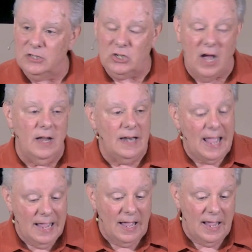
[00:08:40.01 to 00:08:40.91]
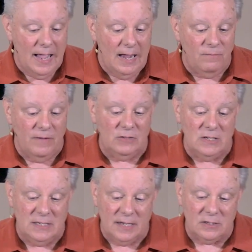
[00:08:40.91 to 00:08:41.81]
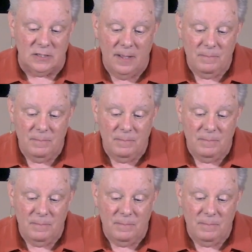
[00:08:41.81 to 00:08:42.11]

in John 8:56.